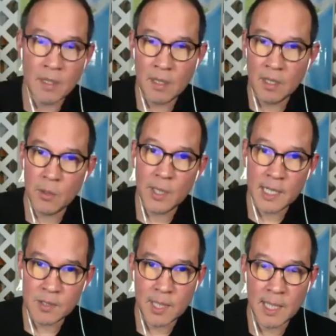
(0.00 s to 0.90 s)
the
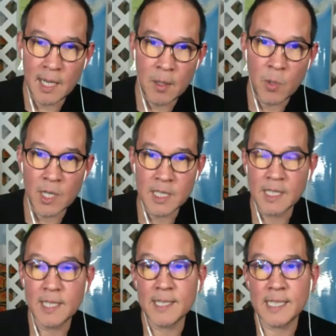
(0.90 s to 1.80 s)
US right now
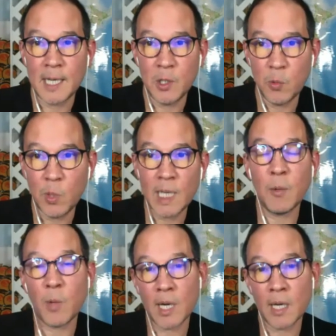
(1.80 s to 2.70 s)
watching this and you really
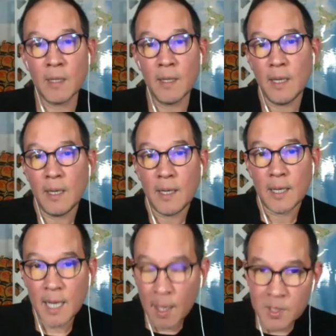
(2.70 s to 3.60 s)
want to
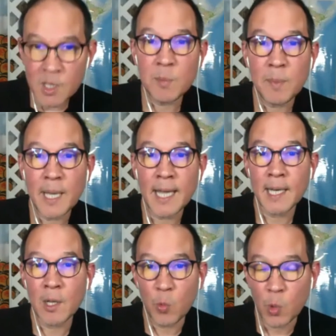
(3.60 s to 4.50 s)
come to Japan
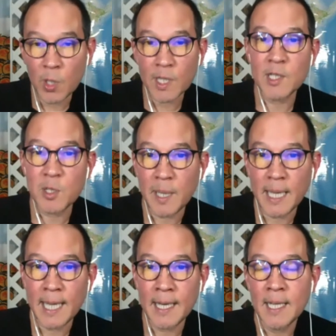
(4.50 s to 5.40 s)
and work in
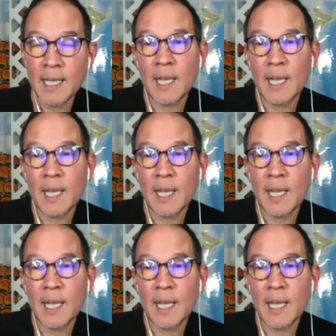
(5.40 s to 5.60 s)
Japan,